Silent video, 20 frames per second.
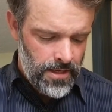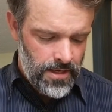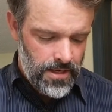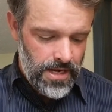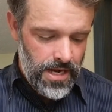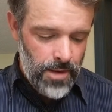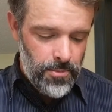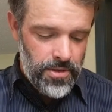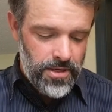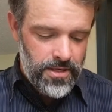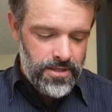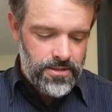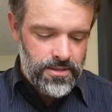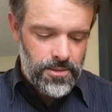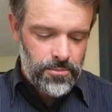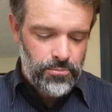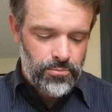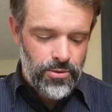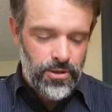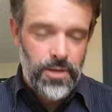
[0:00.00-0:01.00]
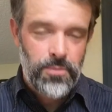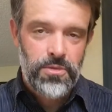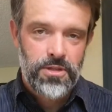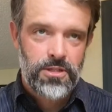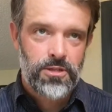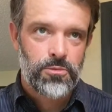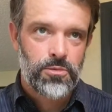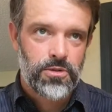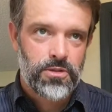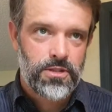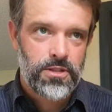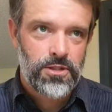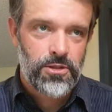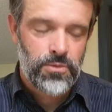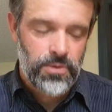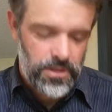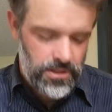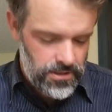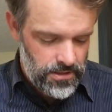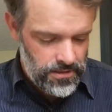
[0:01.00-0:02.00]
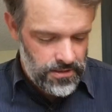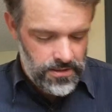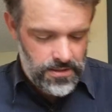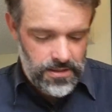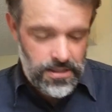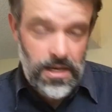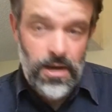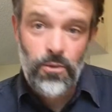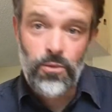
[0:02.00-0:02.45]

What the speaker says: I've been in some pretty miserable situations, and